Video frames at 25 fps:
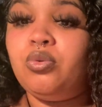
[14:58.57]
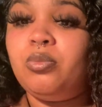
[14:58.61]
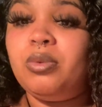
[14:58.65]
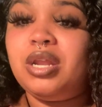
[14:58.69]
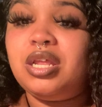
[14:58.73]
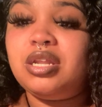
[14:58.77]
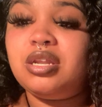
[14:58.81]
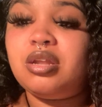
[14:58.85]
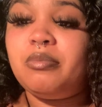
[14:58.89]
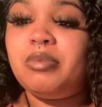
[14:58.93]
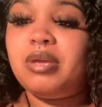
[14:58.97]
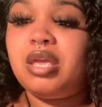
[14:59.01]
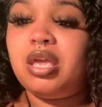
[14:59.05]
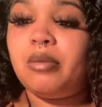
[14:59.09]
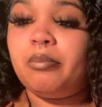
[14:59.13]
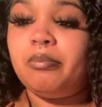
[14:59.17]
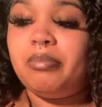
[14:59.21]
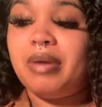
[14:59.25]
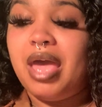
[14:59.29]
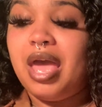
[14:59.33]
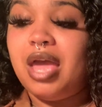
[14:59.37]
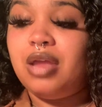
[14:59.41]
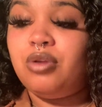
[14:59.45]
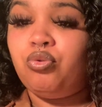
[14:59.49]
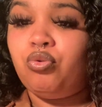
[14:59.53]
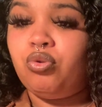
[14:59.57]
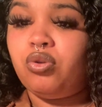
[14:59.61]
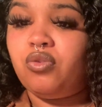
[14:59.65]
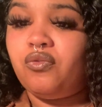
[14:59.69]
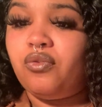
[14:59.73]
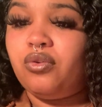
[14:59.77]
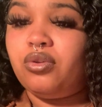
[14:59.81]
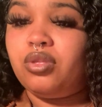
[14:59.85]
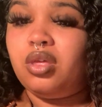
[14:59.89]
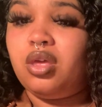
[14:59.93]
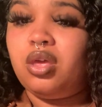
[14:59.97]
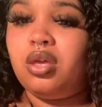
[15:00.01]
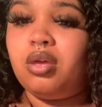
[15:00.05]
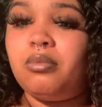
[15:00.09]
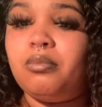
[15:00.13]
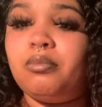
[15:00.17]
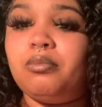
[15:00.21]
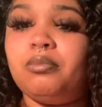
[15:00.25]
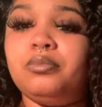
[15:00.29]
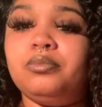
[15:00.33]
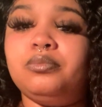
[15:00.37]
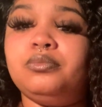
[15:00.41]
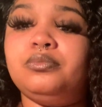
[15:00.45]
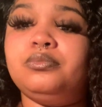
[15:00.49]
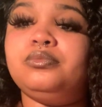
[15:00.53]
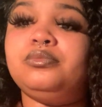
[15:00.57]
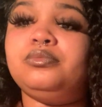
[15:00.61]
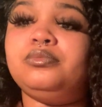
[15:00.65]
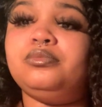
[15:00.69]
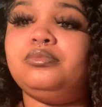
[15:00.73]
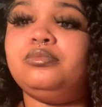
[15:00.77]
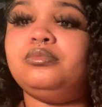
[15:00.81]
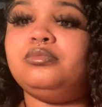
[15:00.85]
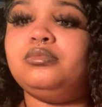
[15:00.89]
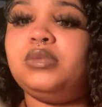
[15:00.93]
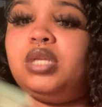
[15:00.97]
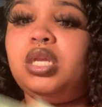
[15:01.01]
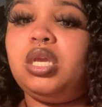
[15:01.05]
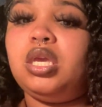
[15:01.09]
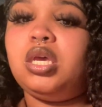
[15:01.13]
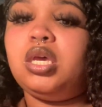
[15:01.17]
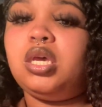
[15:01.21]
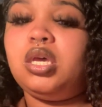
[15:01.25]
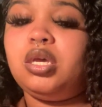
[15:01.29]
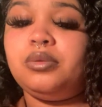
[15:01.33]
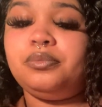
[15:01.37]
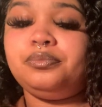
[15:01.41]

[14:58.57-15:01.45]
but end up being bad news for them. Yeah.